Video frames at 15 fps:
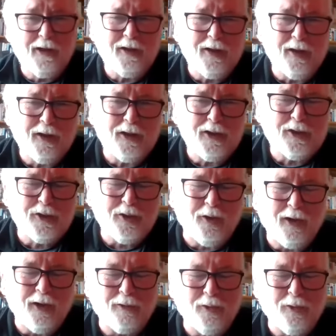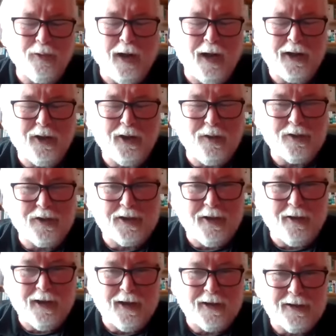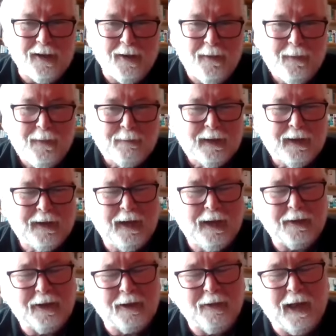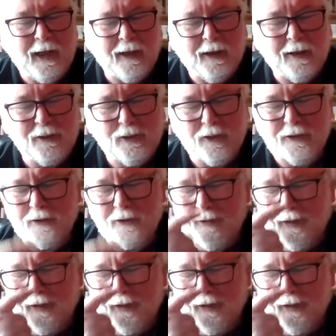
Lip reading: you sort of go, are you serious? The